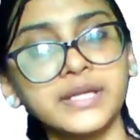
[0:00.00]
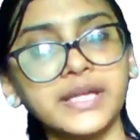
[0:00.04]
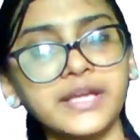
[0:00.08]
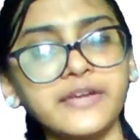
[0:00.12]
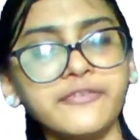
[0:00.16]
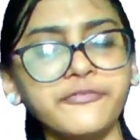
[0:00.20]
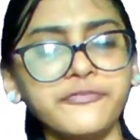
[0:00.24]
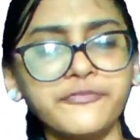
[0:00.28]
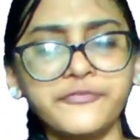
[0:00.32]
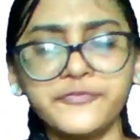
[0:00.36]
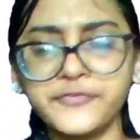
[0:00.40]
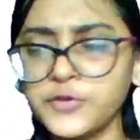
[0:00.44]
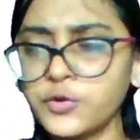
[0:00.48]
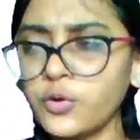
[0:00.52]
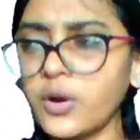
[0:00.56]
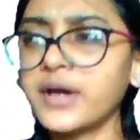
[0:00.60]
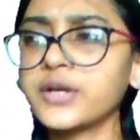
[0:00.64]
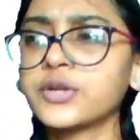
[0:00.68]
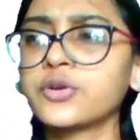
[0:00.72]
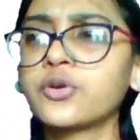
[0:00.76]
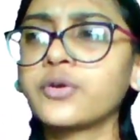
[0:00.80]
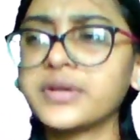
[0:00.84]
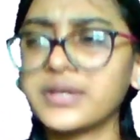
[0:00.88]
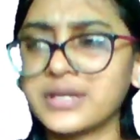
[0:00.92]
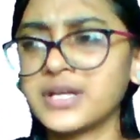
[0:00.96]
If
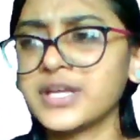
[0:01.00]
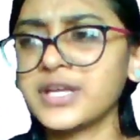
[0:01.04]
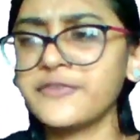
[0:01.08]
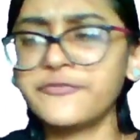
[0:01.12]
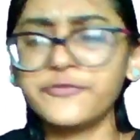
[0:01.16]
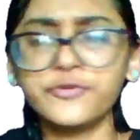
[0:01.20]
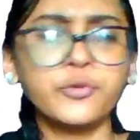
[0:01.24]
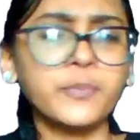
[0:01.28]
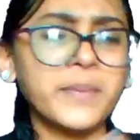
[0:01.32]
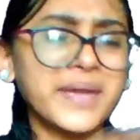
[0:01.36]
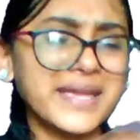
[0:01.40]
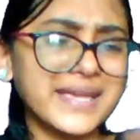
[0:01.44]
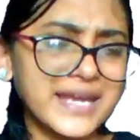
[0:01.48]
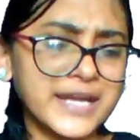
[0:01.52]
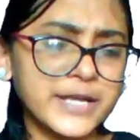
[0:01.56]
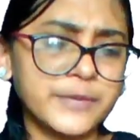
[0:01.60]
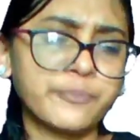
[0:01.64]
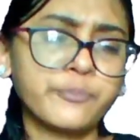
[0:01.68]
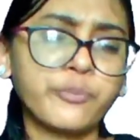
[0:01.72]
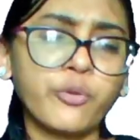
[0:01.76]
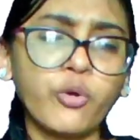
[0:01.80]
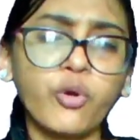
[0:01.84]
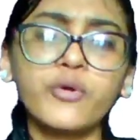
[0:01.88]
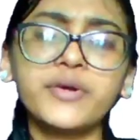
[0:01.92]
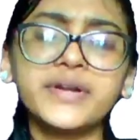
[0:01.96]
you may
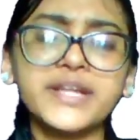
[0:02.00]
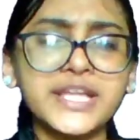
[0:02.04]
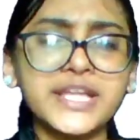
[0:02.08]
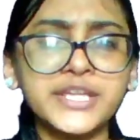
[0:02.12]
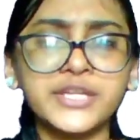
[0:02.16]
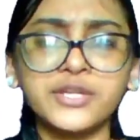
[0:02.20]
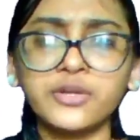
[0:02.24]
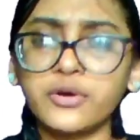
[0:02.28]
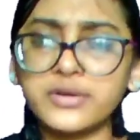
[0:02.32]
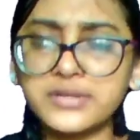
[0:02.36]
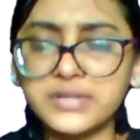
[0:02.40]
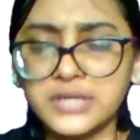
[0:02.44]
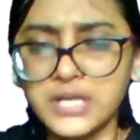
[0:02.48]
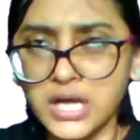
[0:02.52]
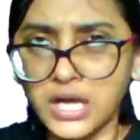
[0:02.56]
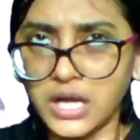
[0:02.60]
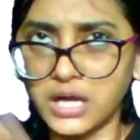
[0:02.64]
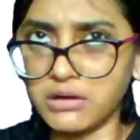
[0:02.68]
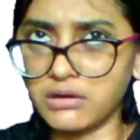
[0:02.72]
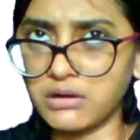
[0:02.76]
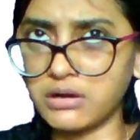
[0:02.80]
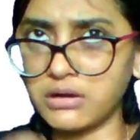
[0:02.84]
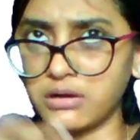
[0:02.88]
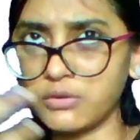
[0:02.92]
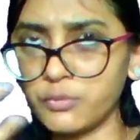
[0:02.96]
get bored in your
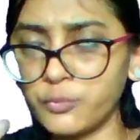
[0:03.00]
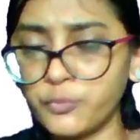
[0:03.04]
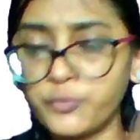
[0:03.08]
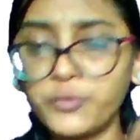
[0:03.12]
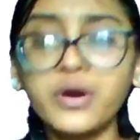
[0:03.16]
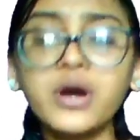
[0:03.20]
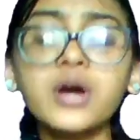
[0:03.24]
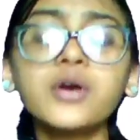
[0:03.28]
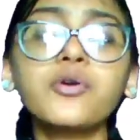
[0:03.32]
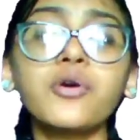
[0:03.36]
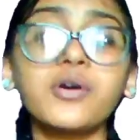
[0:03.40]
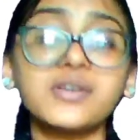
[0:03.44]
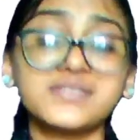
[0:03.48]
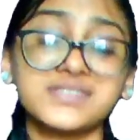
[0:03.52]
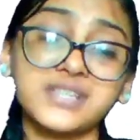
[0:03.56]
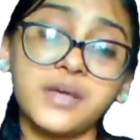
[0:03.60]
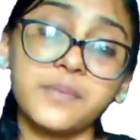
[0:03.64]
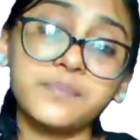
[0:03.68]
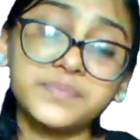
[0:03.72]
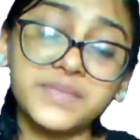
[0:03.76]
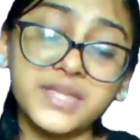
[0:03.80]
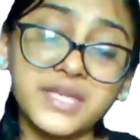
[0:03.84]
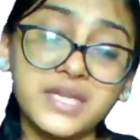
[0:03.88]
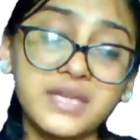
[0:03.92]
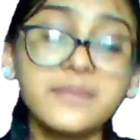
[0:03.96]
work or
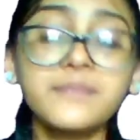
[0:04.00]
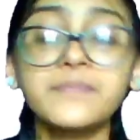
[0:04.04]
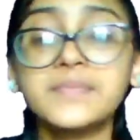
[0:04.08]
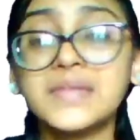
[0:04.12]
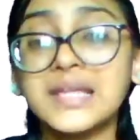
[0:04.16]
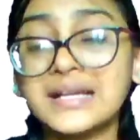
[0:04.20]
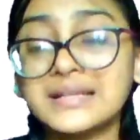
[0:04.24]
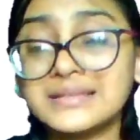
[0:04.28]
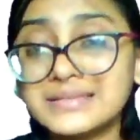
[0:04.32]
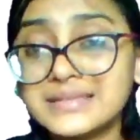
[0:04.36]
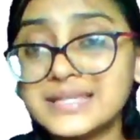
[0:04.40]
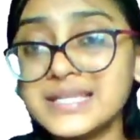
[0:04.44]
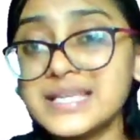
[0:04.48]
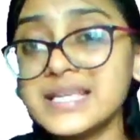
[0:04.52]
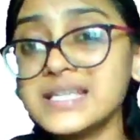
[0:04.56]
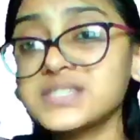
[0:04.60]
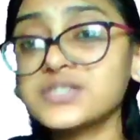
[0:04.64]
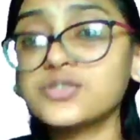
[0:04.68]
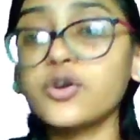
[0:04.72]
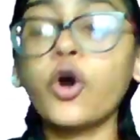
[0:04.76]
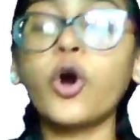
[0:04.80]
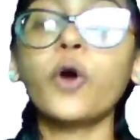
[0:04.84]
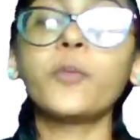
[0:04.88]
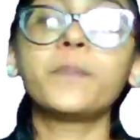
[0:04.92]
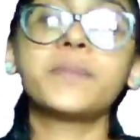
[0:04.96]
something,
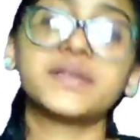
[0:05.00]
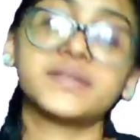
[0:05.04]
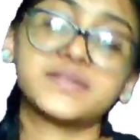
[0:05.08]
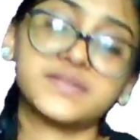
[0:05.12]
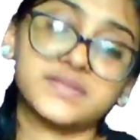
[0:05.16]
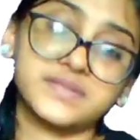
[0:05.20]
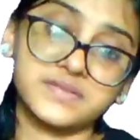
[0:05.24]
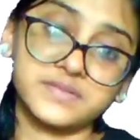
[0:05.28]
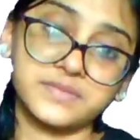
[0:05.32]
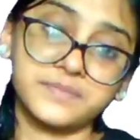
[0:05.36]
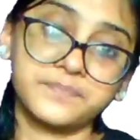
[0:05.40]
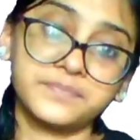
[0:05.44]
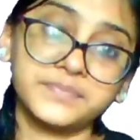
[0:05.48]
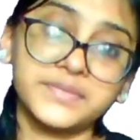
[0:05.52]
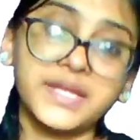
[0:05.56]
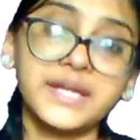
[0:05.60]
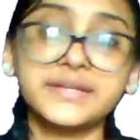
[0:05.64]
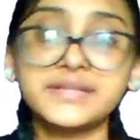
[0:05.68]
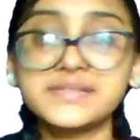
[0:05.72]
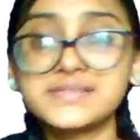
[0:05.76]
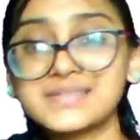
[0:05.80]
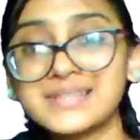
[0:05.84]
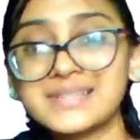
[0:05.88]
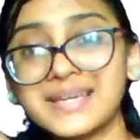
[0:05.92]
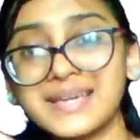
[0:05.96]
these hobbies,
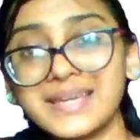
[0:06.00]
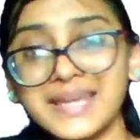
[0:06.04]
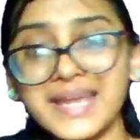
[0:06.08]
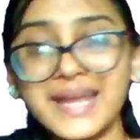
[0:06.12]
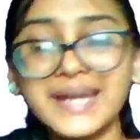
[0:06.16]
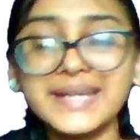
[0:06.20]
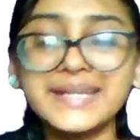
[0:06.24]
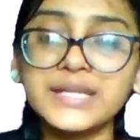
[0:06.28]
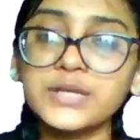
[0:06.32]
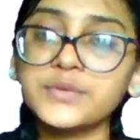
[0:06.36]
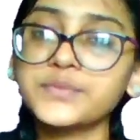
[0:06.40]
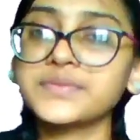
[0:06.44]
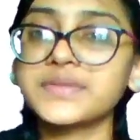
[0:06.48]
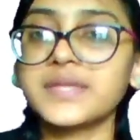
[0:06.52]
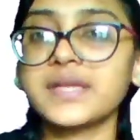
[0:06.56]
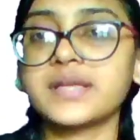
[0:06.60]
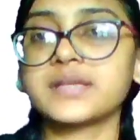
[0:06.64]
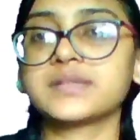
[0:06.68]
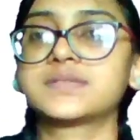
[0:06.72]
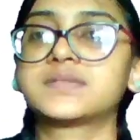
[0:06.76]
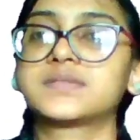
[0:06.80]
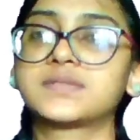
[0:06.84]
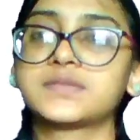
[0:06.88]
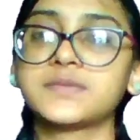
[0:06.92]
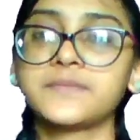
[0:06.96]
that is creative
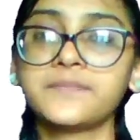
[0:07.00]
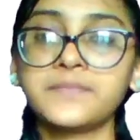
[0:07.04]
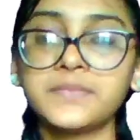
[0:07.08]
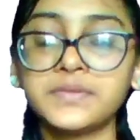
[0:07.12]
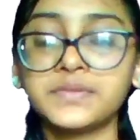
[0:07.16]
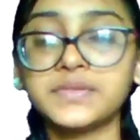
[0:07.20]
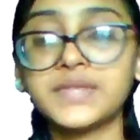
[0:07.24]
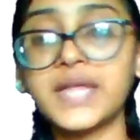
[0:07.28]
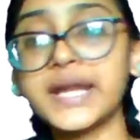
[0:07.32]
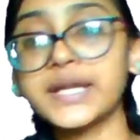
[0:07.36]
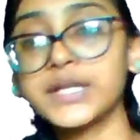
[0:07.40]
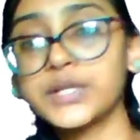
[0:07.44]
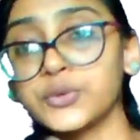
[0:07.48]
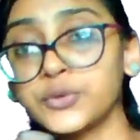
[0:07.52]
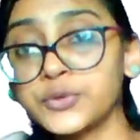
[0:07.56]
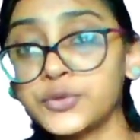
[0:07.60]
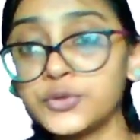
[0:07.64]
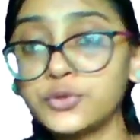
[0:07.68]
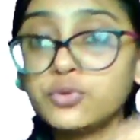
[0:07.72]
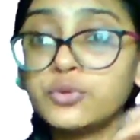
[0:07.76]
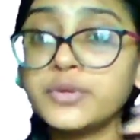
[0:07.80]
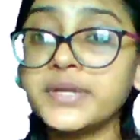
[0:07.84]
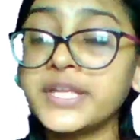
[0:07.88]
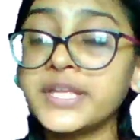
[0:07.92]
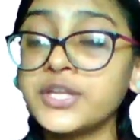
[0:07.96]
things that you
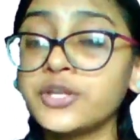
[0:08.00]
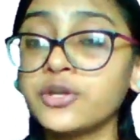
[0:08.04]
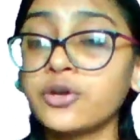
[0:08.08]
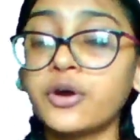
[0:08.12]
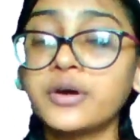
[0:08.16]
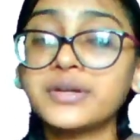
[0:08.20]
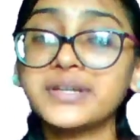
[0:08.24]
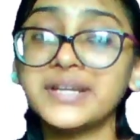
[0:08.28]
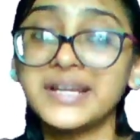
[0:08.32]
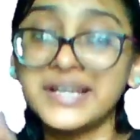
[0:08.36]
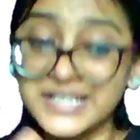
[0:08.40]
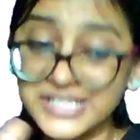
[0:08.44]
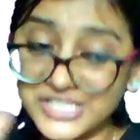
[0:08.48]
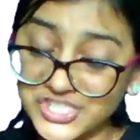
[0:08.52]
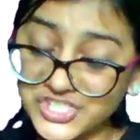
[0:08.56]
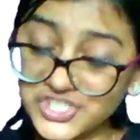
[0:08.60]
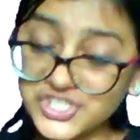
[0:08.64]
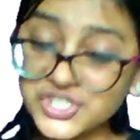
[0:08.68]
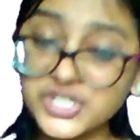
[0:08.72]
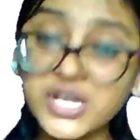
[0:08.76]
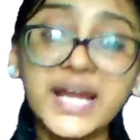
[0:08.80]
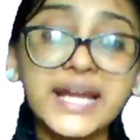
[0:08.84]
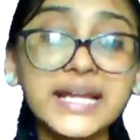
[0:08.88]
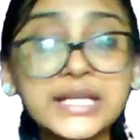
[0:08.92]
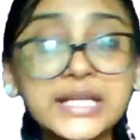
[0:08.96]
do in your
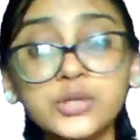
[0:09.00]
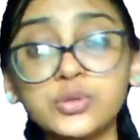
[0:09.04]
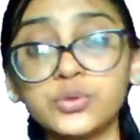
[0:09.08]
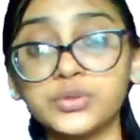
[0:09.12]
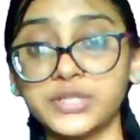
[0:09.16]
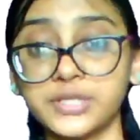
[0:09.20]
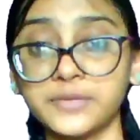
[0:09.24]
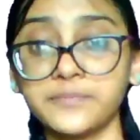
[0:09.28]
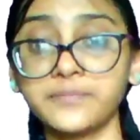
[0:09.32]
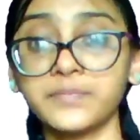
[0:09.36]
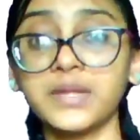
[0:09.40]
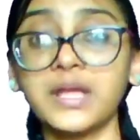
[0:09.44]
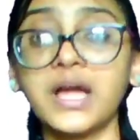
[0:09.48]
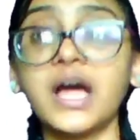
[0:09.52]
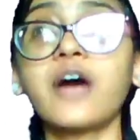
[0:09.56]
childhood,